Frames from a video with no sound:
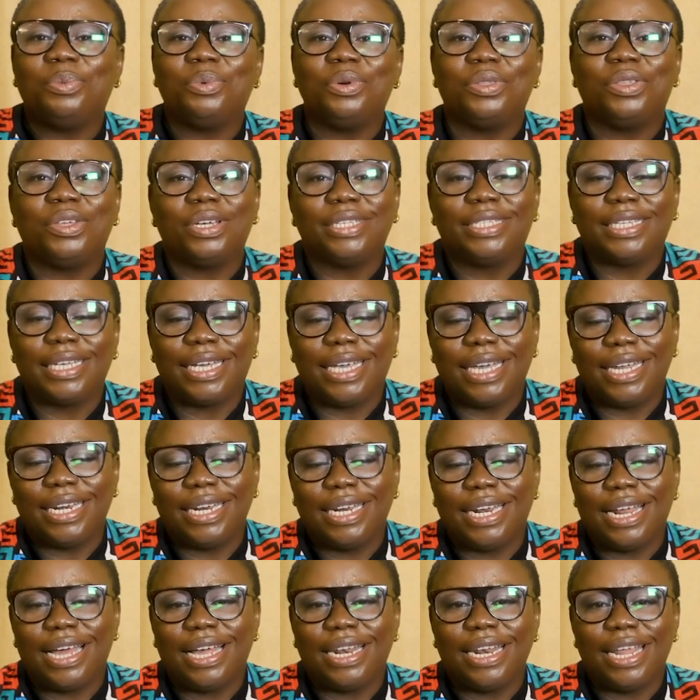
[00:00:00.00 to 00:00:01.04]
with us again
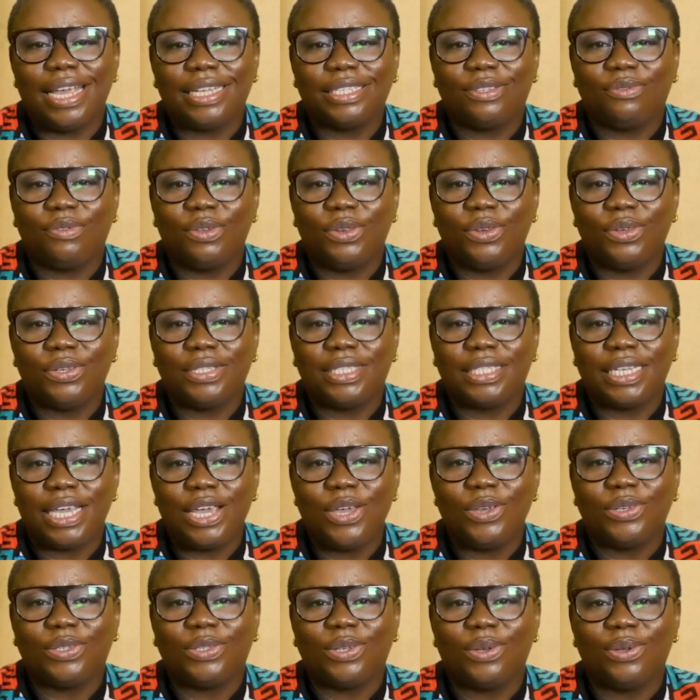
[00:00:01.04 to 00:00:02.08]
in our next video. See
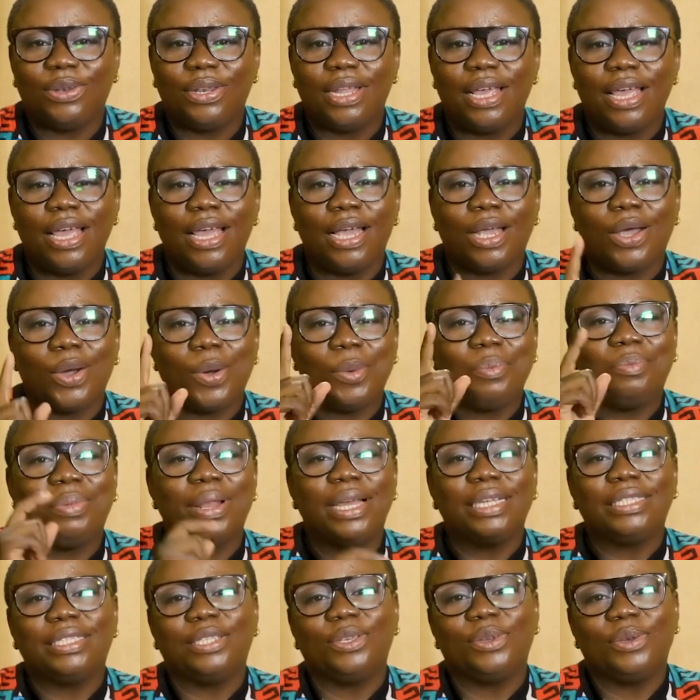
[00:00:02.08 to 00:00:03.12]
you soon. God
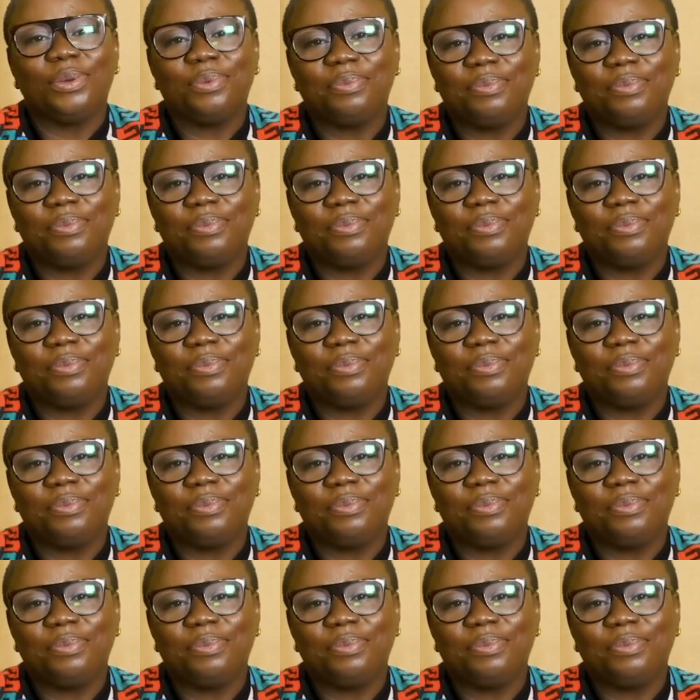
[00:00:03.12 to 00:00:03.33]
bless you.